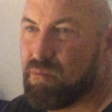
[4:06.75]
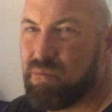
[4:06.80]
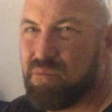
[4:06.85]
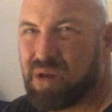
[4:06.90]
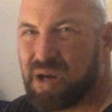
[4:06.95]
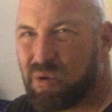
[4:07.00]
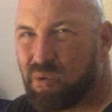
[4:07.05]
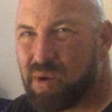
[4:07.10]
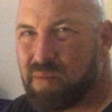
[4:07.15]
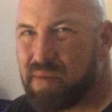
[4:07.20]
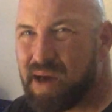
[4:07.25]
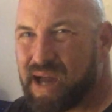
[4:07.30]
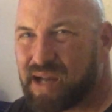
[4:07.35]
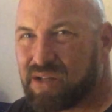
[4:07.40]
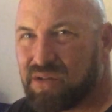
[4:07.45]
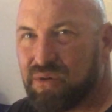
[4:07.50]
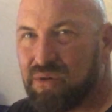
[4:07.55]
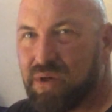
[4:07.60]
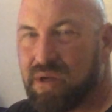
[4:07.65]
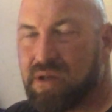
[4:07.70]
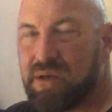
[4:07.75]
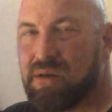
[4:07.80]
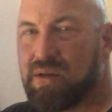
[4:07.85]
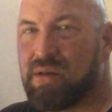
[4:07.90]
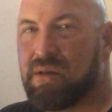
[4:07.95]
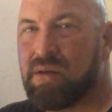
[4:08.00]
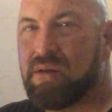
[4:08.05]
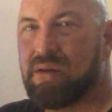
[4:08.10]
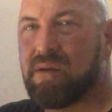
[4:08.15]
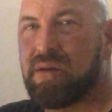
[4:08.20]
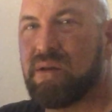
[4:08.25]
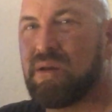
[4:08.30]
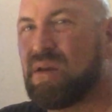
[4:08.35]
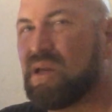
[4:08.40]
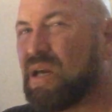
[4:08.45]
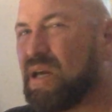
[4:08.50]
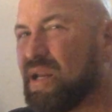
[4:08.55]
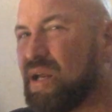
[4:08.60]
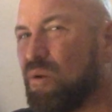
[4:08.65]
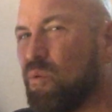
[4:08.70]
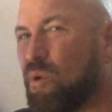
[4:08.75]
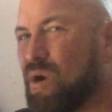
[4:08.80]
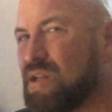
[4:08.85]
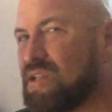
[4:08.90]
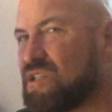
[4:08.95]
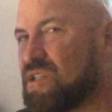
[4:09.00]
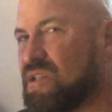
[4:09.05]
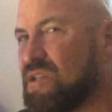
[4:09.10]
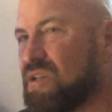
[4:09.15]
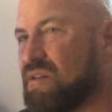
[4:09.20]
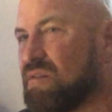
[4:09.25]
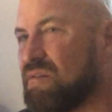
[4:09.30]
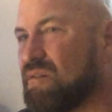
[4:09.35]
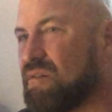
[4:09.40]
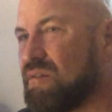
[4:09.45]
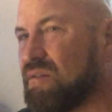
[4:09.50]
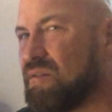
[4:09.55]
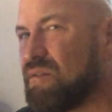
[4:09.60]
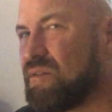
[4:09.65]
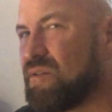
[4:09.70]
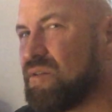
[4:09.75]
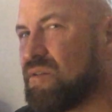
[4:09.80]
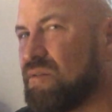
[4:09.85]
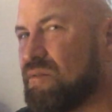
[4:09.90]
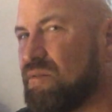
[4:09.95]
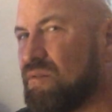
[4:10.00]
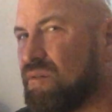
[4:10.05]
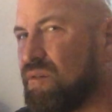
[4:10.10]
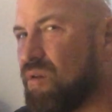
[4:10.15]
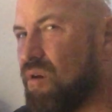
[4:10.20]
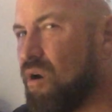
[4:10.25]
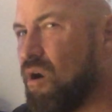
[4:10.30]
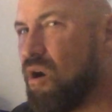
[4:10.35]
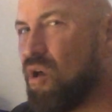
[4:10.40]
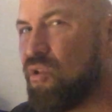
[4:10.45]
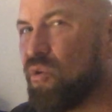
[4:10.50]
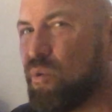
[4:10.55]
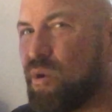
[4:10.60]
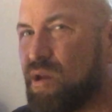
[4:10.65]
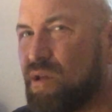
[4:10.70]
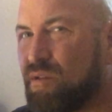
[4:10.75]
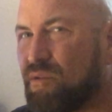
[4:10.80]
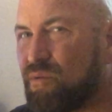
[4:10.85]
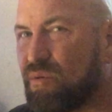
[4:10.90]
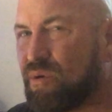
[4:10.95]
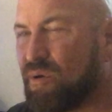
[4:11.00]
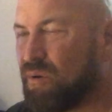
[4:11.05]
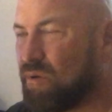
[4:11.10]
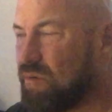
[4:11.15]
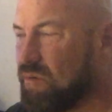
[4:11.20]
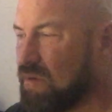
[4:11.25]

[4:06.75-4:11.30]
but I went back to it and I watched it all the way through.